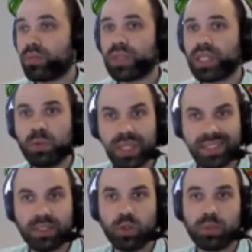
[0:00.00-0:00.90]
We
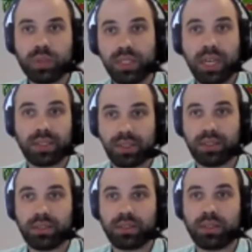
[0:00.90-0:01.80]
assumed it does
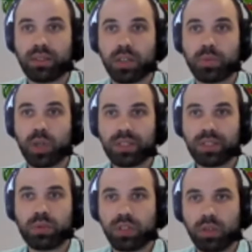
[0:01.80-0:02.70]
exist in the target process.
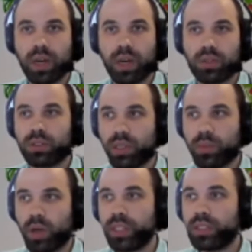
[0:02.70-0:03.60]
We'll talk about it in a
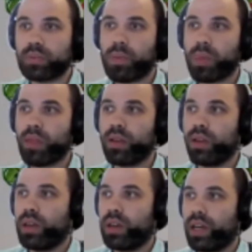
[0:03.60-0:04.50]
moment.
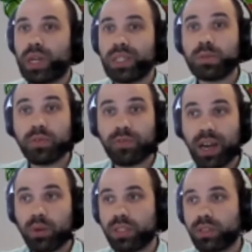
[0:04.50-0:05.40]
And once we
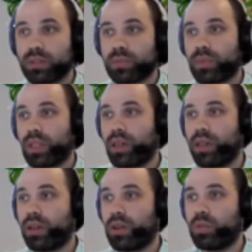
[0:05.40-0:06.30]
found it,
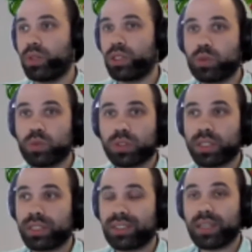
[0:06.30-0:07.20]
we used
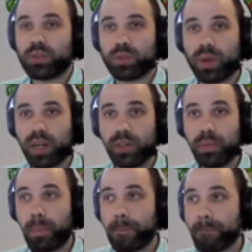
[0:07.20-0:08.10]
a status bar
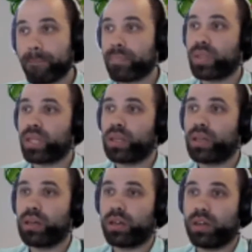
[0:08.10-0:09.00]

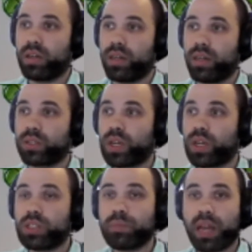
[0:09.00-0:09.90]
to
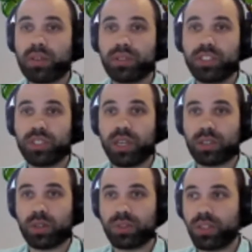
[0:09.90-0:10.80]
actually migrate the
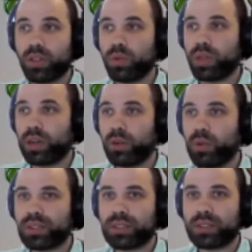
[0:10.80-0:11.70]
shellcode. So
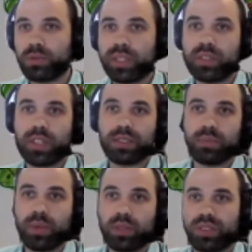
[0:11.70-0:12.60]
what's very nice
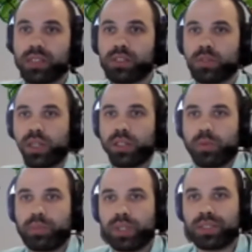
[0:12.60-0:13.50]
about the status bar,
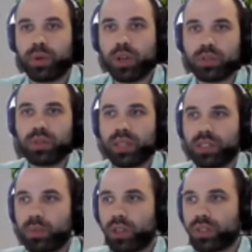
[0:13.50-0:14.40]
as opposed to the edit
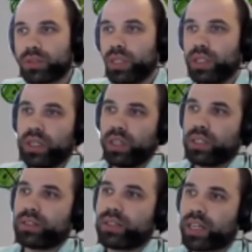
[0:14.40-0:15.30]
box,
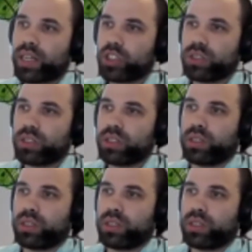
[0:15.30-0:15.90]
is that actually